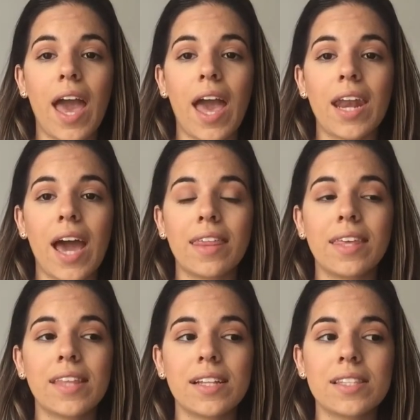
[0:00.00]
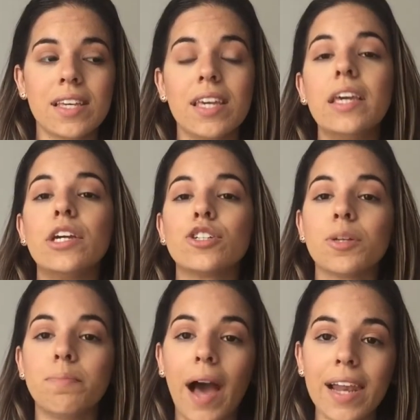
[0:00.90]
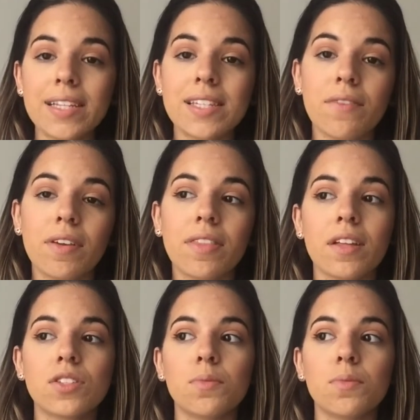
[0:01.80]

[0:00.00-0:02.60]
And I think that's the key here, to balance everything,